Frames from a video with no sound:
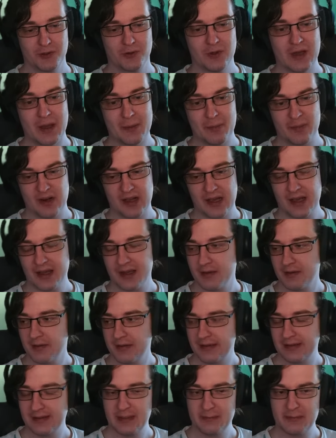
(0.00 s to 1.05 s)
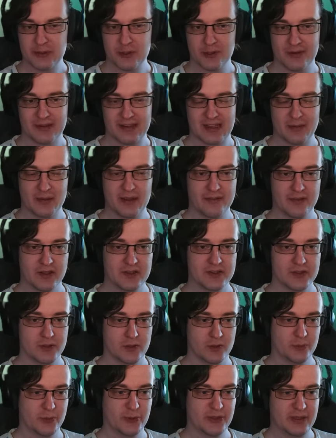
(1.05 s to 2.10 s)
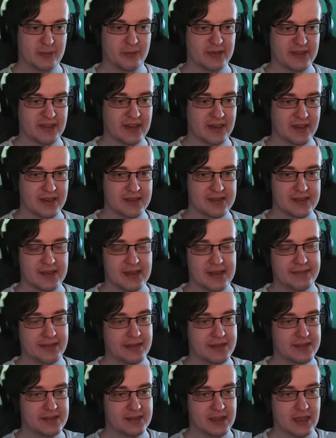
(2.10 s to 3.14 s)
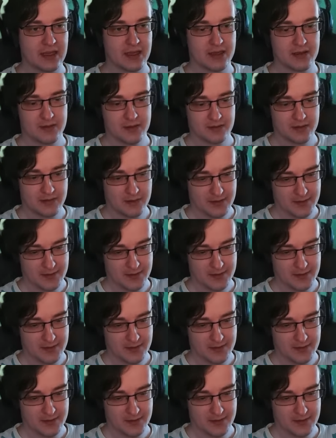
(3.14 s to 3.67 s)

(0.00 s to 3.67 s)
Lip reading: to apply damage over time effects on multiple targets, and then it's like